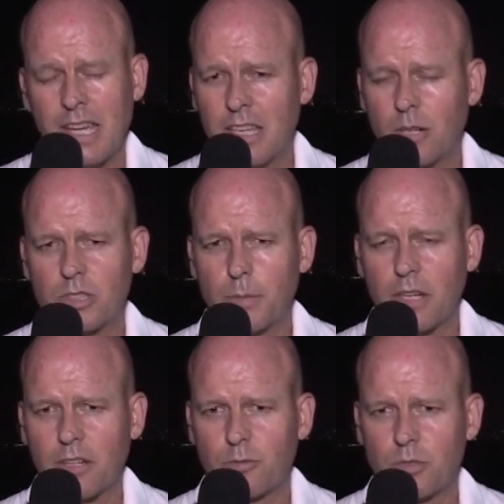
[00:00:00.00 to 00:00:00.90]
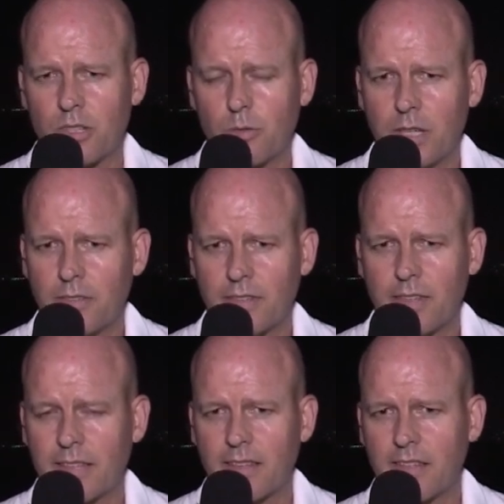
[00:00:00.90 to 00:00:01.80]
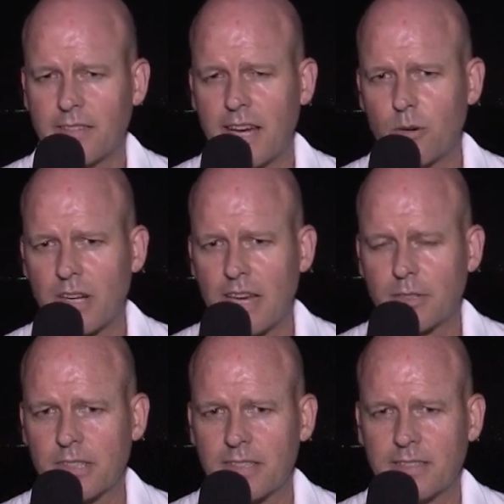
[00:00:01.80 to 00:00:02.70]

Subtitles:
You know, to be honest with you, Louise, it's now or never.